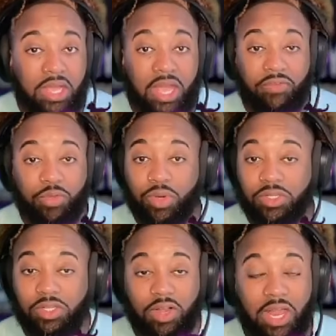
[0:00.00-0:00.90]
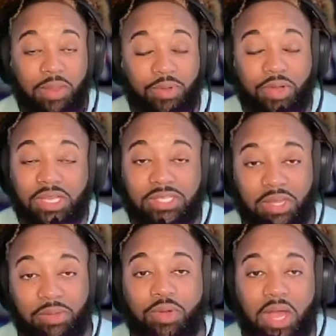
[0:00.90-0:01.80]
If you want to learn how to build a
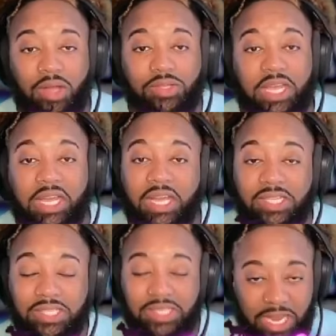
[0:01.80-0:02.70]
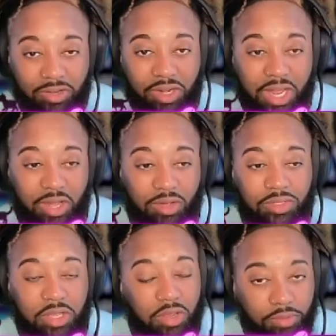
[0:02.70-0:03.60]
simple house, like a standard house
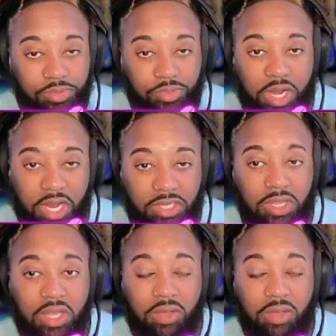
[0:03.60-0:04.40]
from scratch,